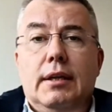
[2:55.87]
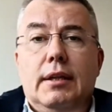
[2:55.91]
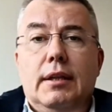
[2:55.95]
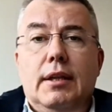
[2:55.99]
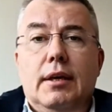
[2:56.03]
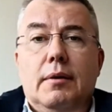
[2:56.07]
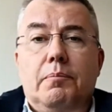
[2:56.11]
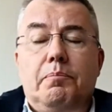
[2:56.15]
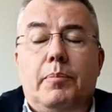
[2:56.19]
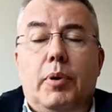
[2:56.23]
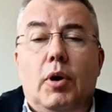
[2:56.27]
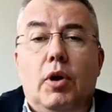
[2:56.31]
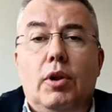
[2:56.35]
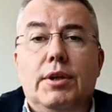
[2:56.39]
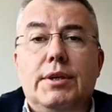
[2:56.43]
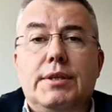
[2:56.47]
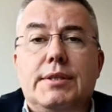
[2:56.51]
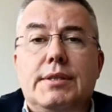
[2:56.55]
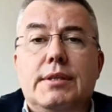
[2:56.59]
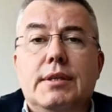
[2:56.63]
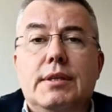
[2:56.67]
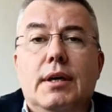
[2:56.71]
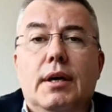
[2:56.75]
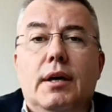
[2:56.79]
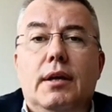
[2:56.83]
the
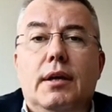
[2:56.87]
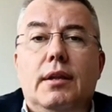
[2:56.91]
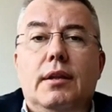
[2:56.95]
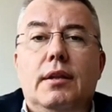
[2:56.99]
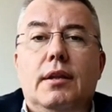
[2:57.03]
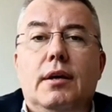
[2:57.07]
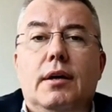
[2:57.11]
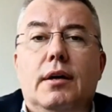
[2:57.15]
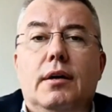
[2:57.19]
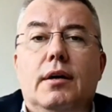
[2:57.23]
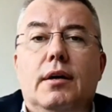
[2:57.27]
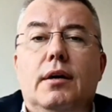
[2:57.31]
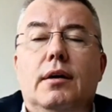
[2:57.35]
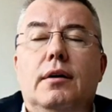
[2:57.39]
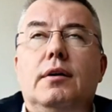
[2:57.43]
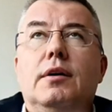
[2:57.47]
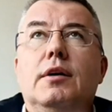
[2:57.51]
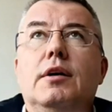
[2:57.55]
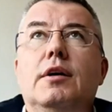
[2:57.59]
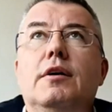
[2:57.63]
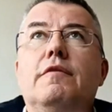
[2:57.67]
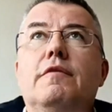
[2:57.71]
policy and the